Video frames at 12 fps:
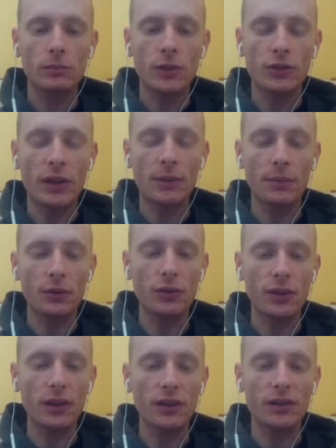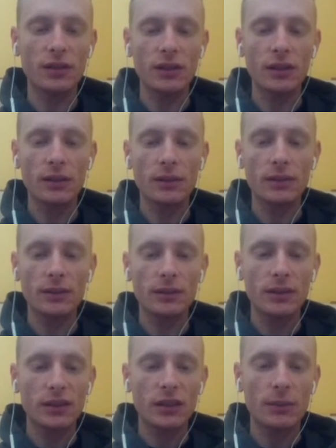Trap them in trees.
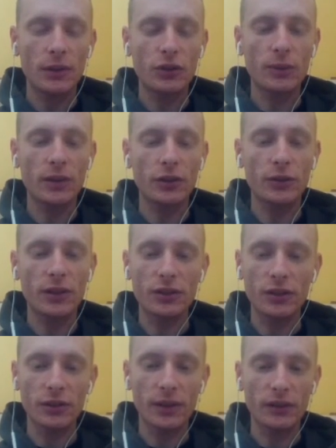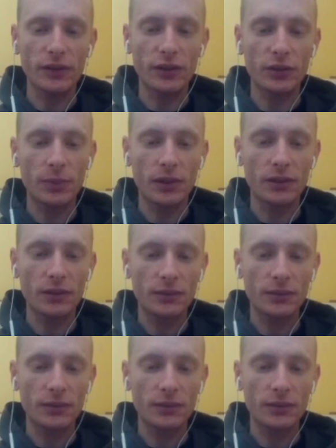Not sure why the trees are relevant, but